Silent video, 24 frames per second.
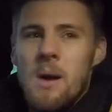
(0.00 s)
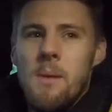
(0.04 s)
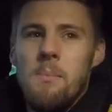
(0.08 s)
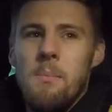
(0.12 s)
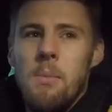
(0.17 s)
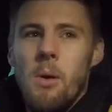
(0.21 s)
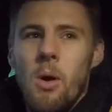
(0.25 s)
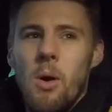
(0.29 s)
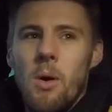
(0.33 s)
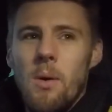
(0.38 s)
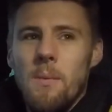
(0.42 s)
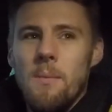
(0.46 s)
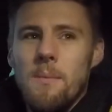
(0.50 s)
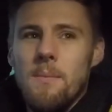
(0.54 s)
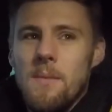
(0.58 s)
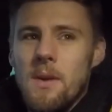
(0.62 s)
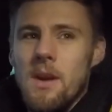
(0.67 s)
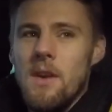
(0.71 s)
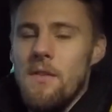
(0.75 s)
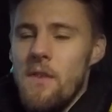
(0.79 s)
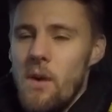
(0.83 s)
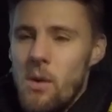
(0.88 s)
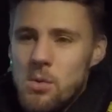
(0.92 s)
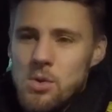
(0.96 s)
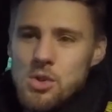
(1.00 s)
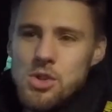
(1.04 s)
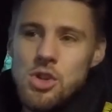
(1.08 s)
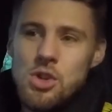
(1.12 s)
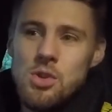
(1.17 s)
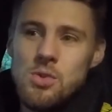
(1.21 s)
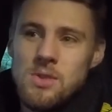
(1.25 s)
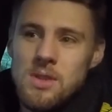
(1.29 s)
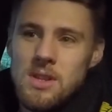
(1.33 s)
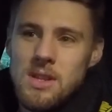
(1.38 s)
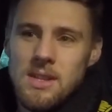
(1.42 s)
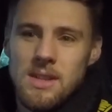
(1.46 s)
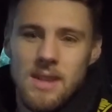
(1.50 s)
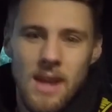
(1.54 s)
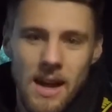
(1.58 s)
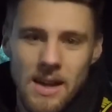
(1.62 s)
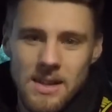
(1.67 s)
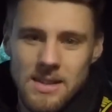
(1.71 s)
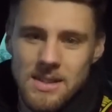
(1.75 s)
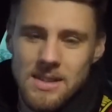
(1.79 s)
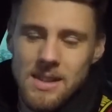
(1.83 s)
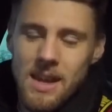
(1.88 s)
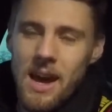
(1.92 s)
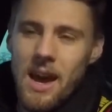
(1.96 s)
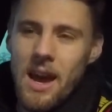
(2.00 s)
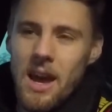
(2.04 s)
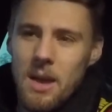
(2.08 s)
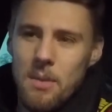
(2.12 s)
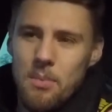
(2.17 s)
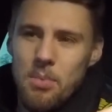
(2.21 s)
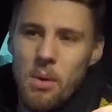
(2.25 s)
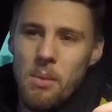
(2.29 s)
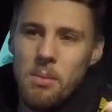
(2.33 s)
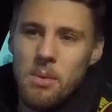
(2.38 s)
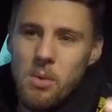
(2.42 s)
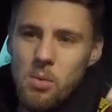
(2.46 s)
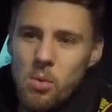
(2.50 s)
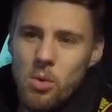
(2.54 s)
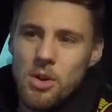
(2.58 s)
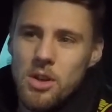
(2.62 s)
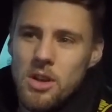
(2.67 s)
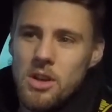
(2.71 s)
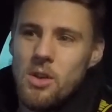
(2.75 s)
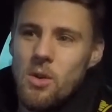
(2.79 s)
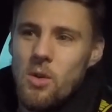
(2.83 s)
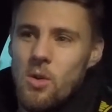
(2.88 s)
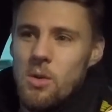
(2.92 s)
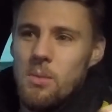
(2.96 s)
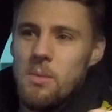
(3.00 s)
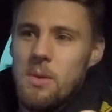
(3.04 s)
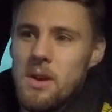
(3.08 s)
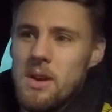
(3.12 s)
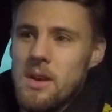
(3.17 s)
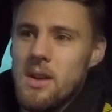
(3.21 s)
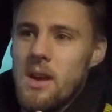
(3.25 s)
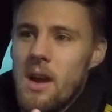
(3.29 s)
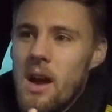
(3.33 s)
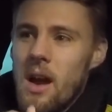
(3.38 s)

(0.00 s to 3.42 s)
But if I was using it day to day, it probably would annoy me.